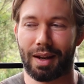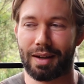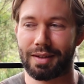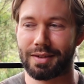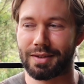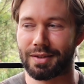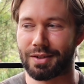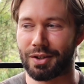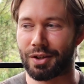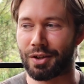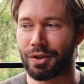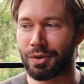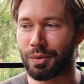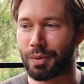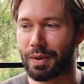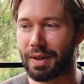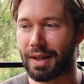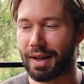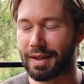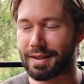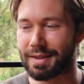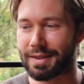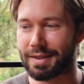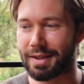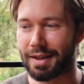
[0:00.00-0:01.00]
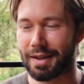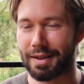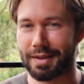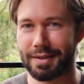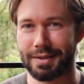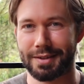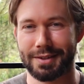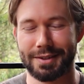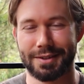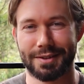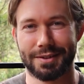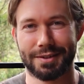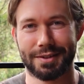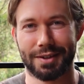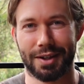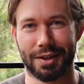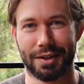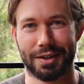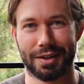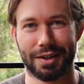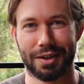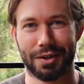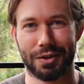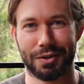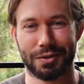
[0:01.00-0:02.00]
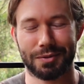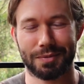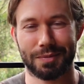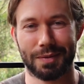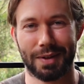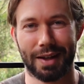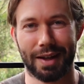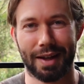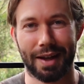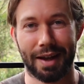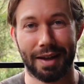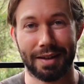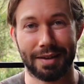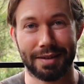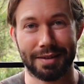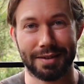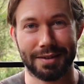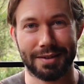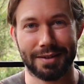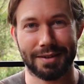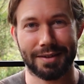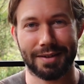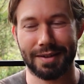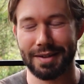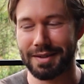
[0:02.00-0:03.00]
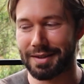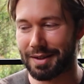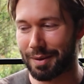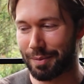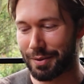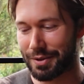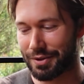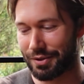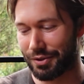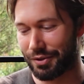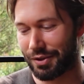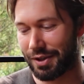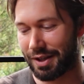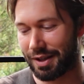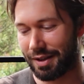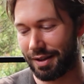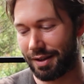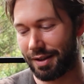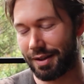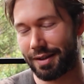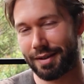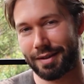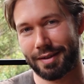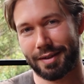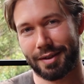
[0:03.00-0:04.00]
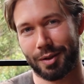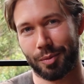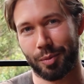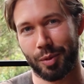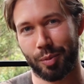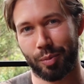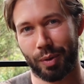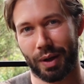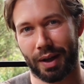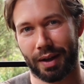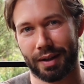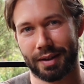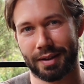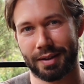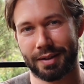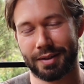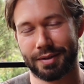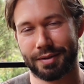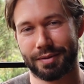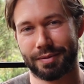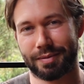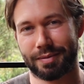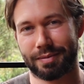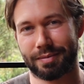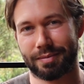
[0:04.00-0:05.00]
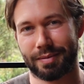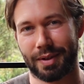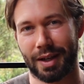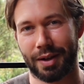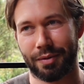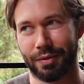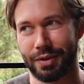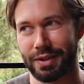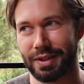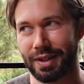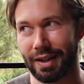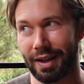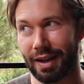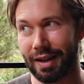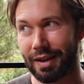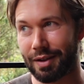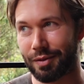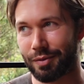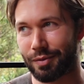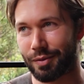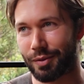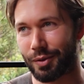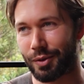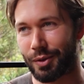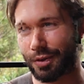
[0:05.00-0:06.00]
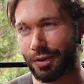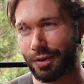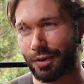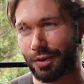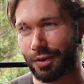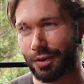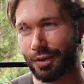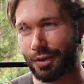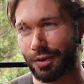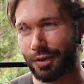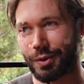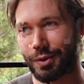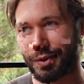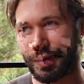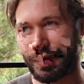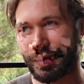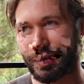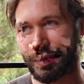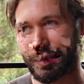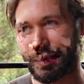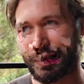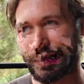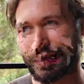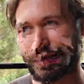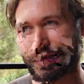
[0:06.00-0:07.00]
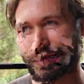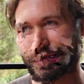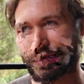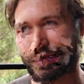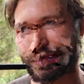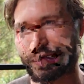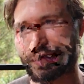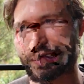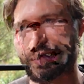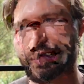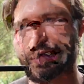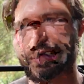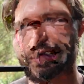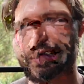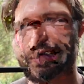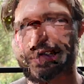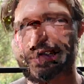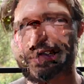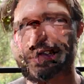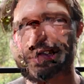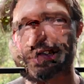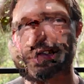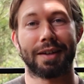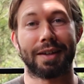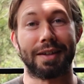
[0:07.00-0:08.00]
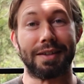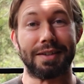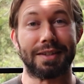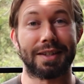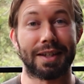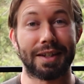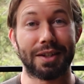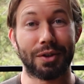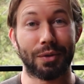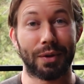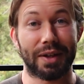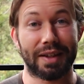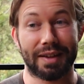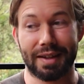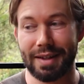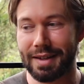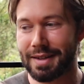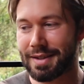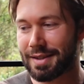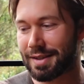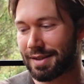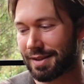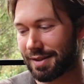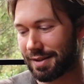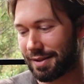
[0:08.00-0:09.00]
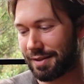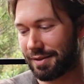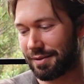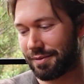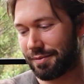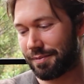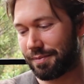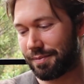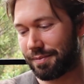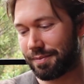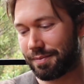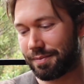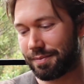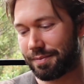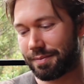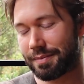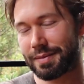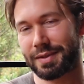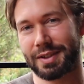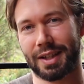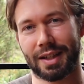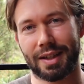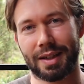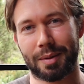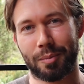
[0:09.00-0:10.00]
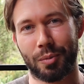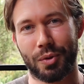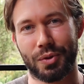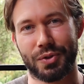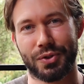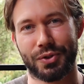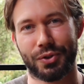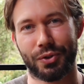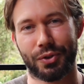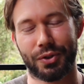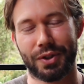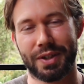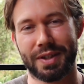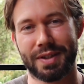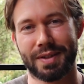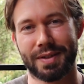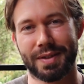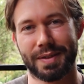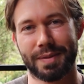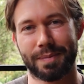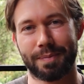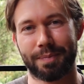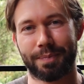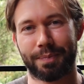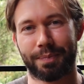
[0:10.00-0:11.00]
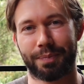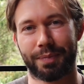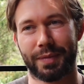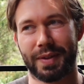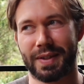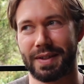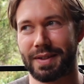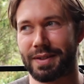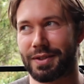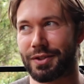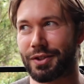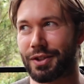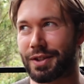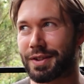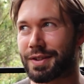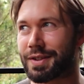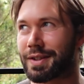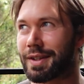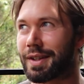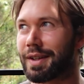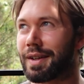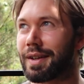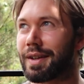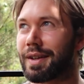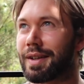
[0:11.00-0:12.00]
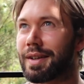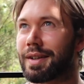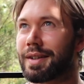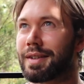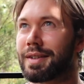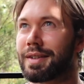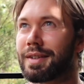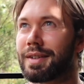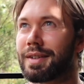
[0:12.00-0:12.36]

So with that said, I think I'll end this episode here. I'll be back every day for January, continuing this, telling more stories. This is just the